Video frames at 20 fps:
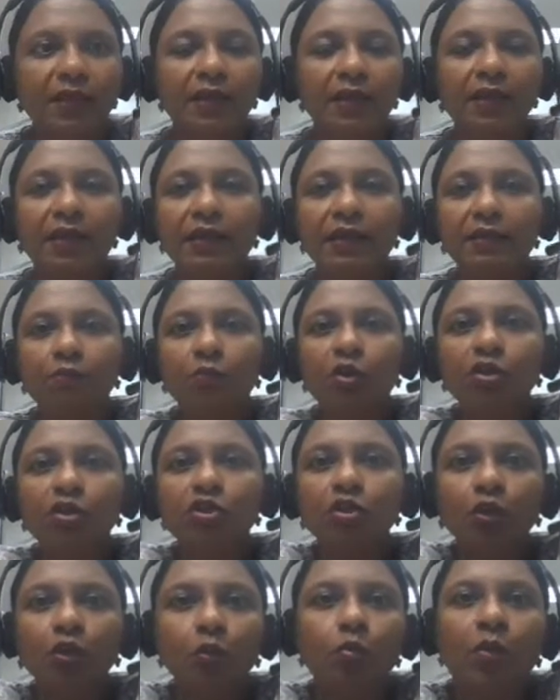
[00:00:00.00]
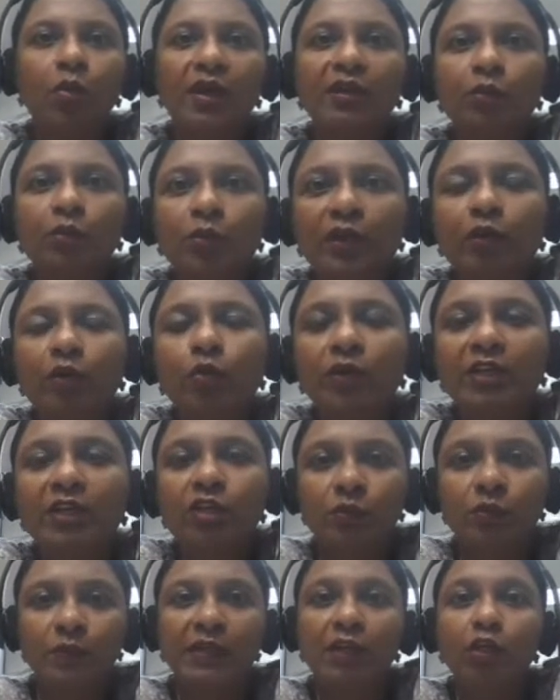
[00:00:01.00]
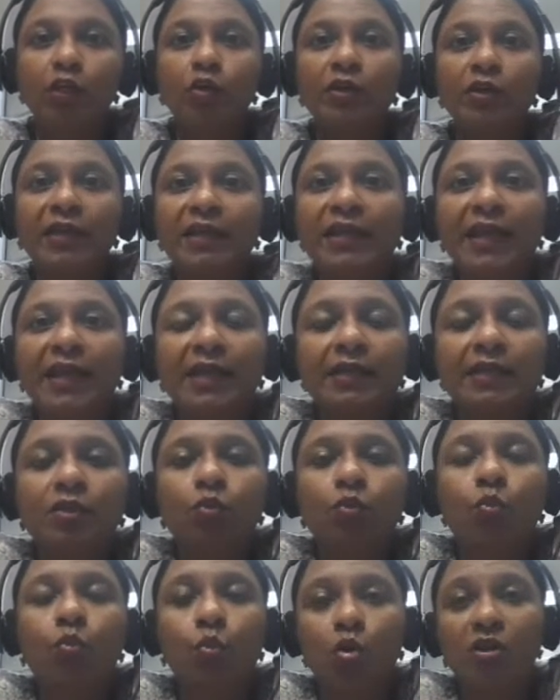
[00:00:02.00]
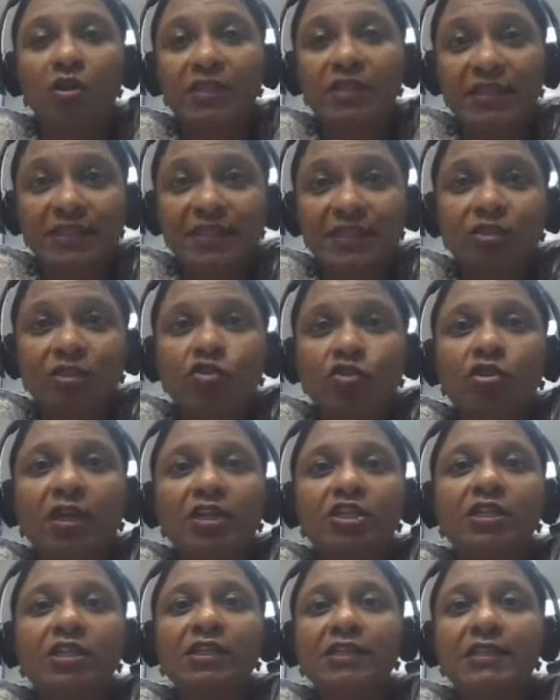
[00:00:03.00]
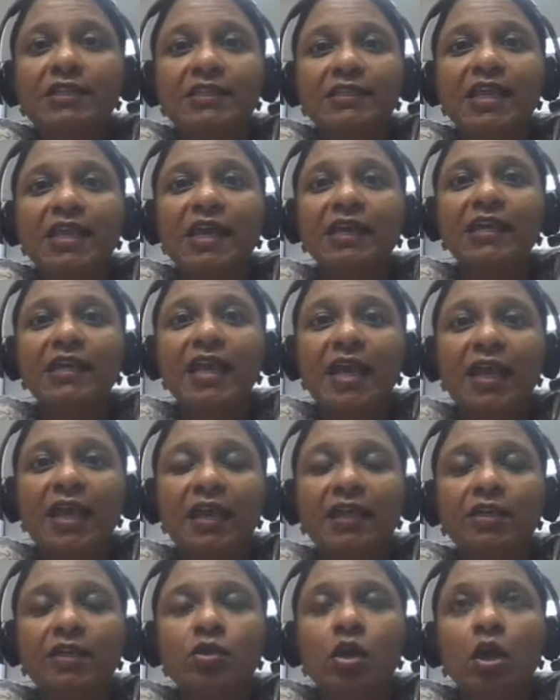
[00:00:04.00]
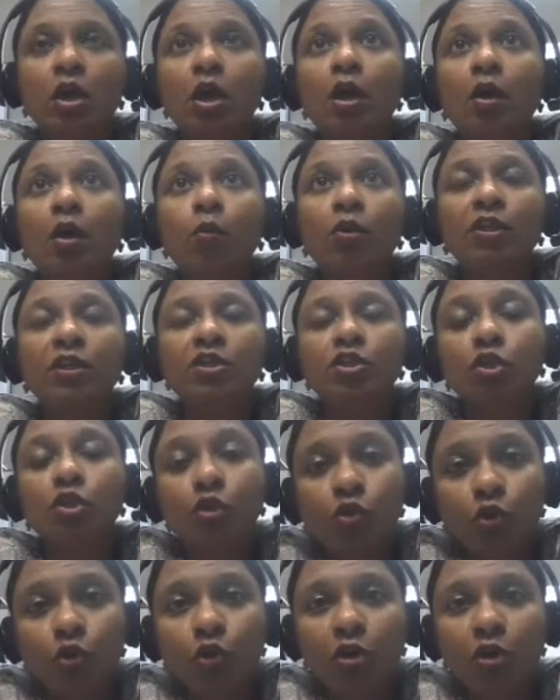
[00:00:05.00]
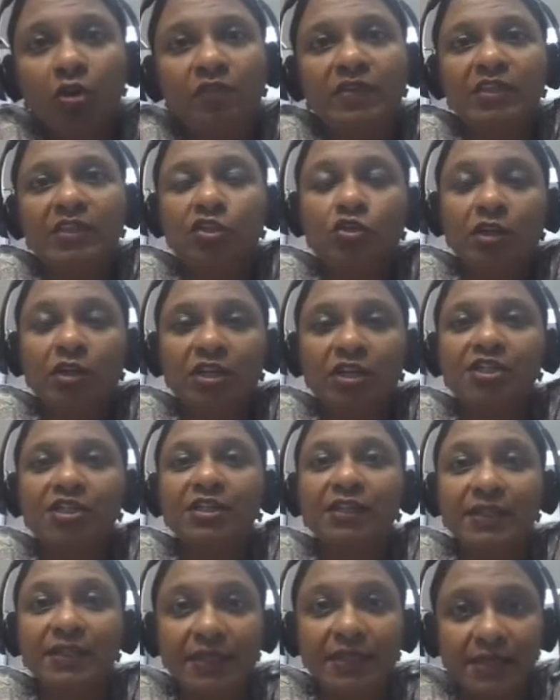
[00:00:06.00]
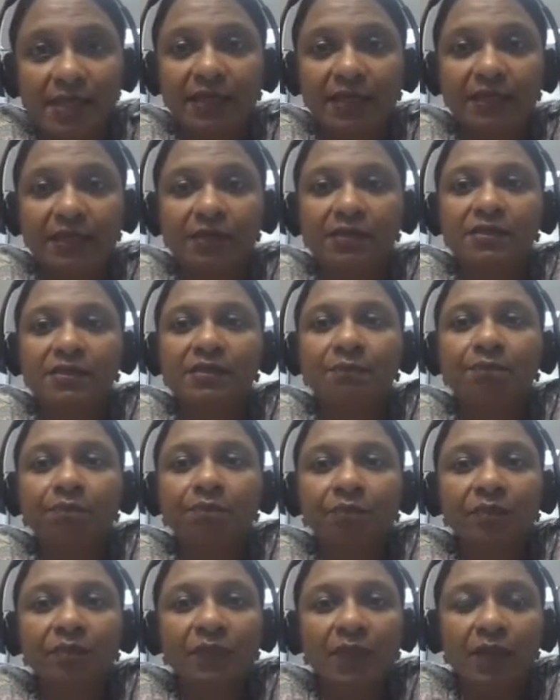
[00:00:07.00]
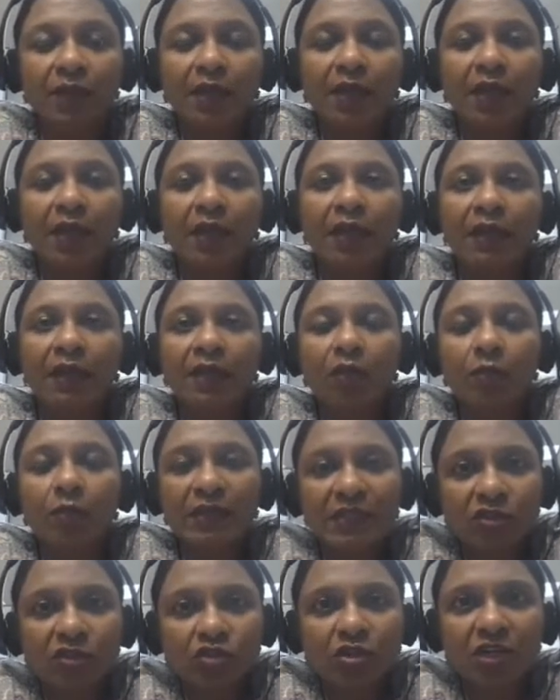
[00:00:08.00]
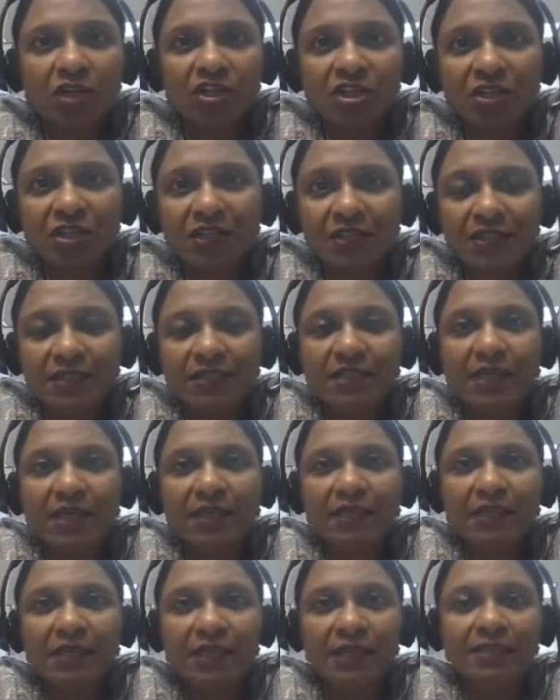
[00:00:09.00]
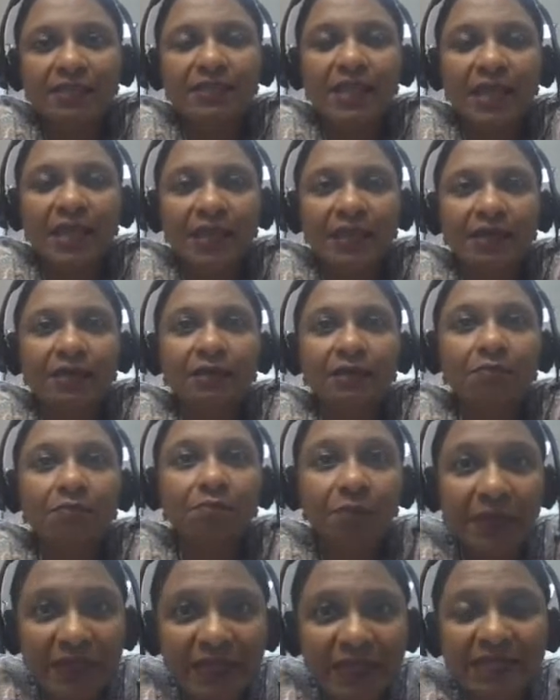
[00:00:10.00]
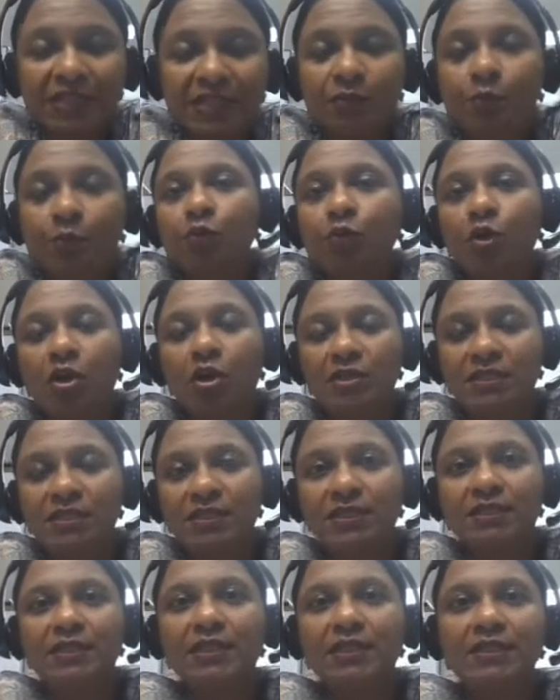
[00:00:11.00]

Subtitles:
In Module 1, we're going to be looking at what is instructional design and what is the role of instructional designers. Now, instructional design is a complete process.